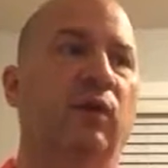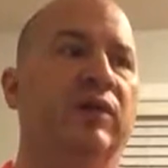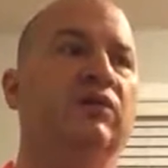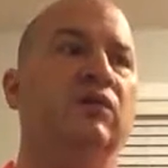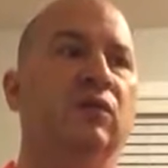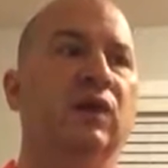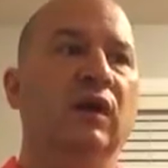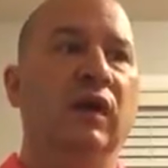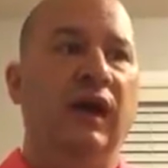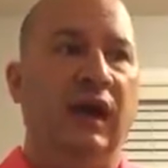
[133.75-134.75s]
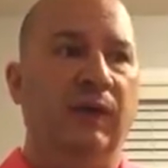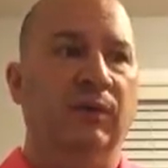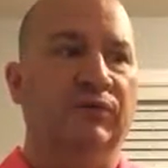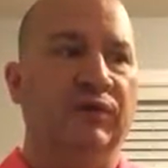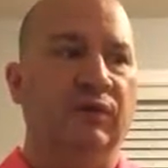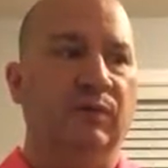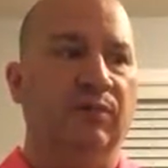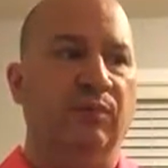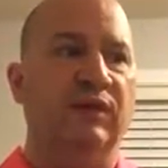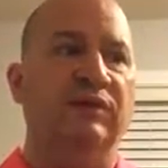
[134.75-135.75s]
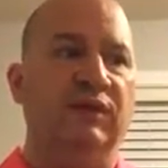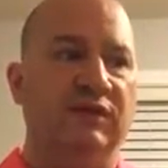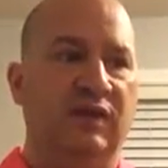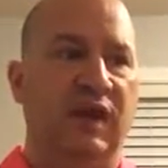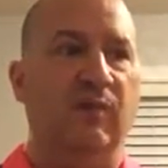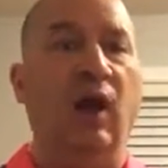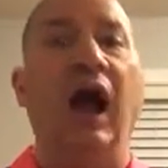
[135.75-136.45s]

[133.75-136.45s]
What are you able to bring to the table?